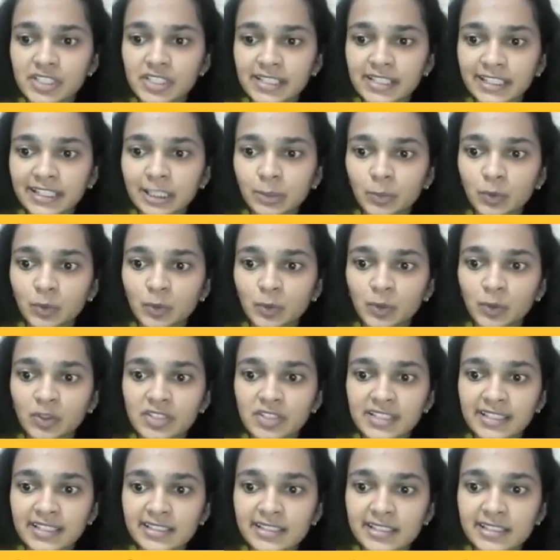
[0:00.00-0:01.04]

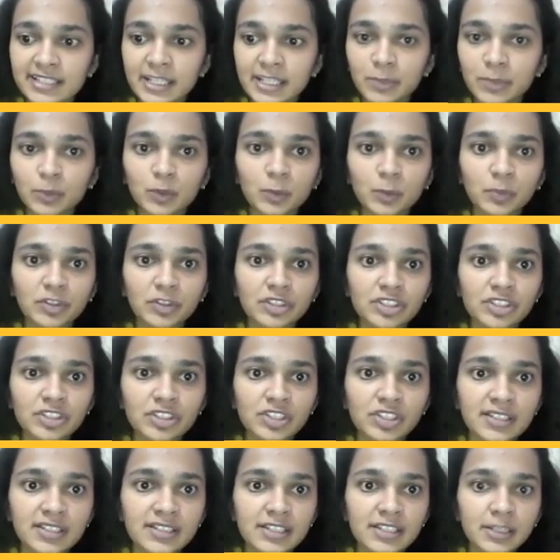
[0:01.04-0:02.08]
sales day book,
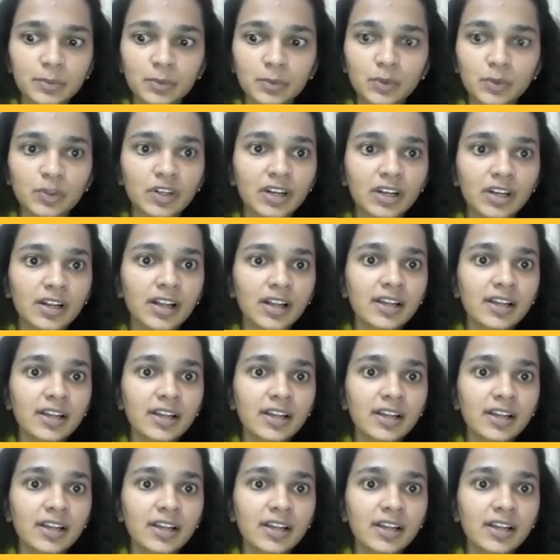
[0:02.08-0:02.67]
purchase day book,